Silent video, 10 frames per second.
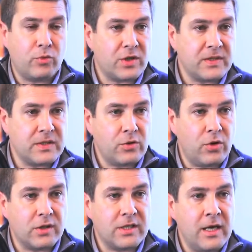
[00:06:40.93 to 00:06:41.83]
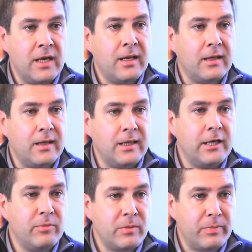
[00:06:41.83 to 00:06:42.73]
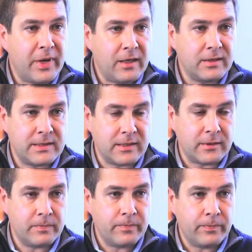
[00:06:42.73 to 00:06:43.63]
a process called ligament balancing,